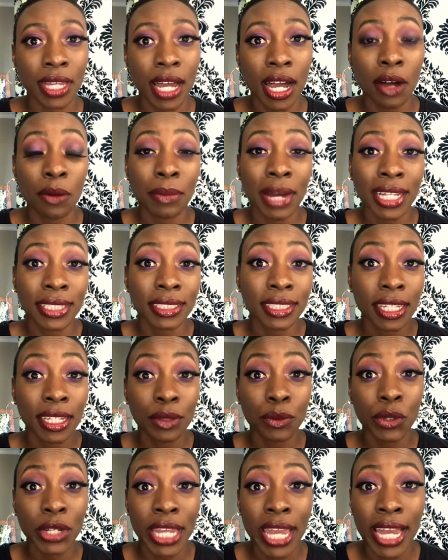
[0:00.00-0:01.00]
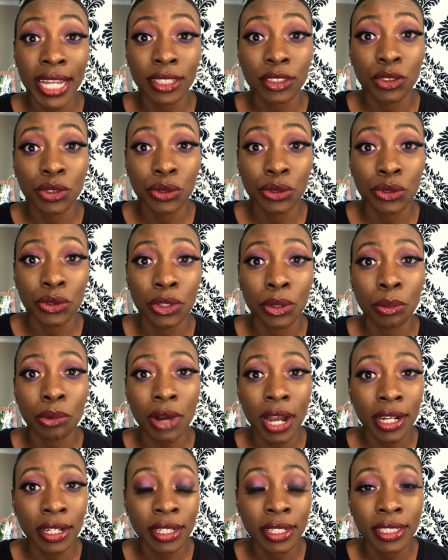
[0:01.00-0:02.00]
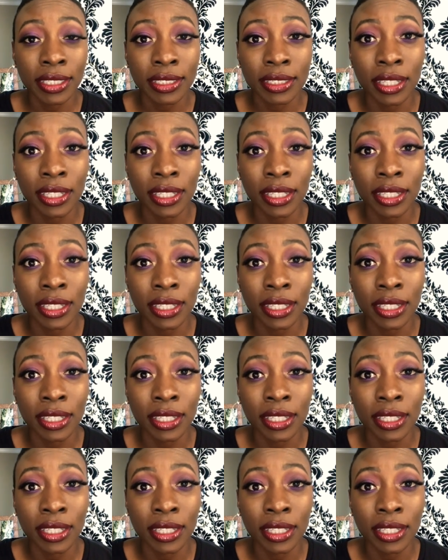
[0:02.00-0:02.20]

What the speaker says: how my skin reacts to the product.